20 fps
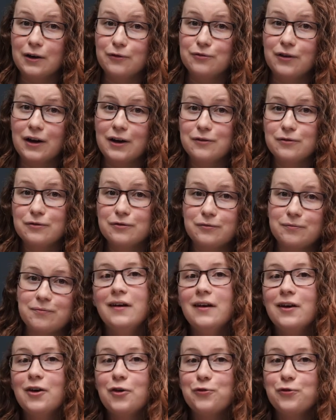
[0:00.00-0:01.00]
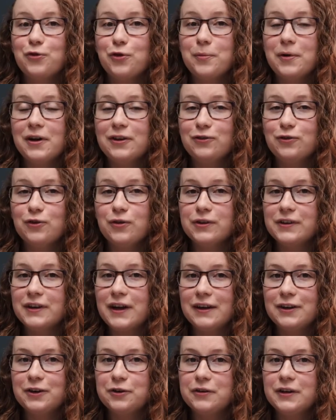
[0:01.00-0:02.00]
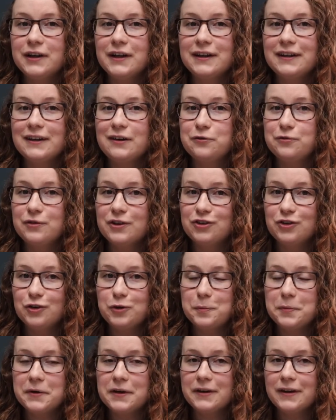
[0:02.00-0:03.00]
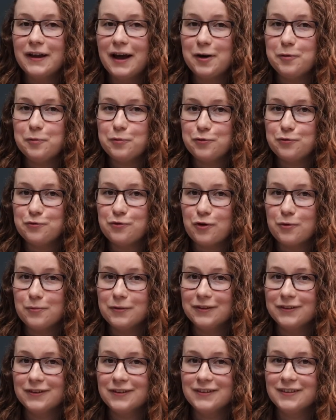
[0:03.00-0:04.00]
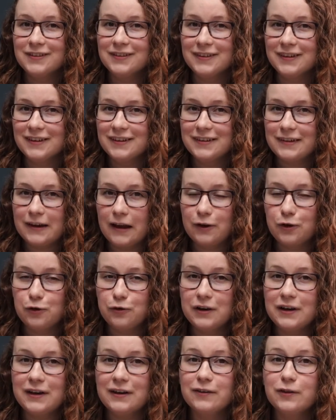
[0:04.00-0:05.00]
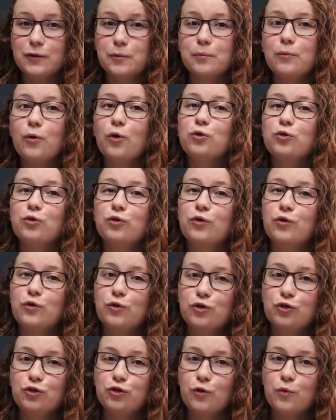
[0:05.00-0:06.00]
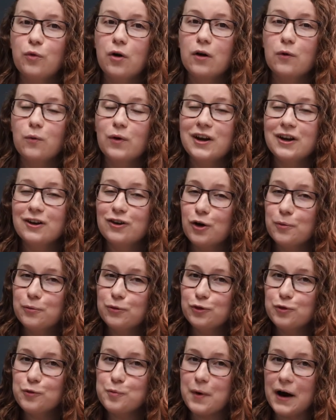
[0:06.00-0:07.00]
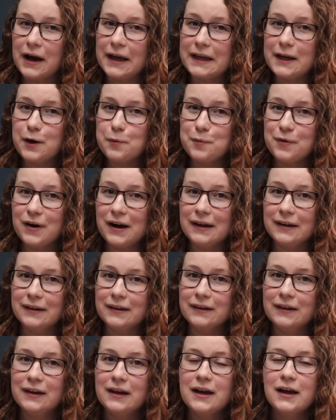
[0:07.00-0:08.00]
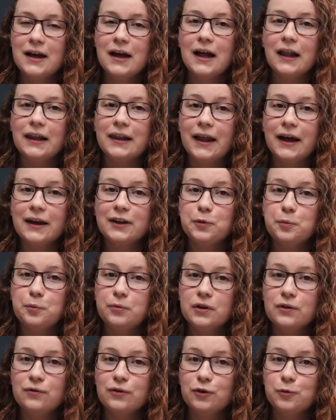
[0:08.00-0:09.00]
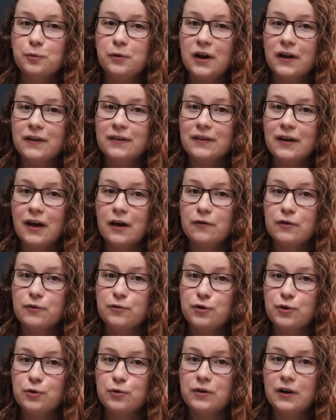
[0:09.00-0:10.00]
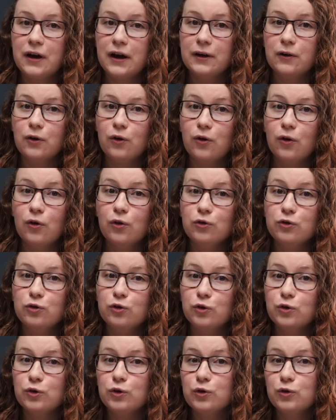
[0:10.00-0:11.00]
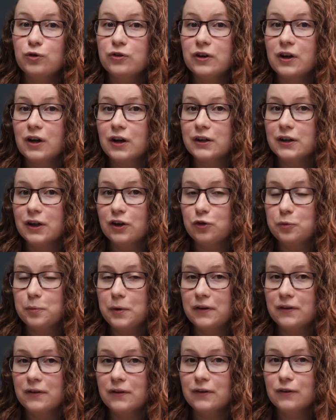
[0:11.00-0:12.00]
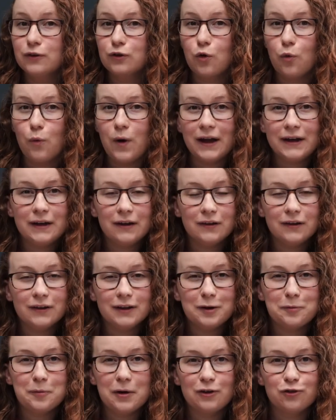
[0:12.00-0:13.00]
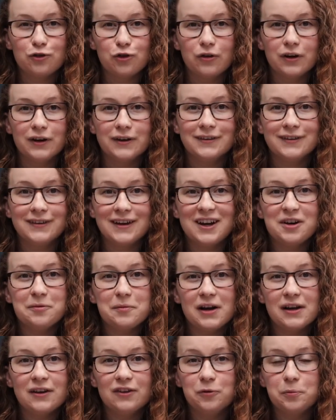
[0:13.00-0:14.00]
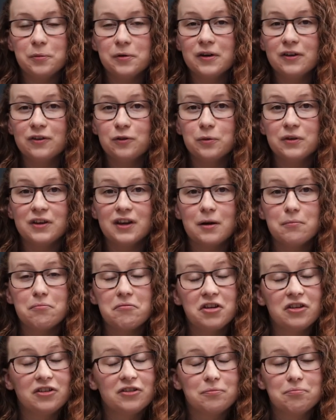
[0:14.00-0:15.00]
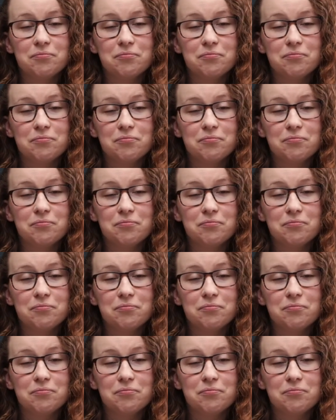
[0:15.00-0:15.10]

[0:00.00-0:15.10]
of 5. For my third category, their visual appeal and performance. This category is the most crucial one when it comes to buying a brand. Like the previous brands I reviewed, I also use the Caran D'Ache pencils quite a lot in my drawings, and my experience with them is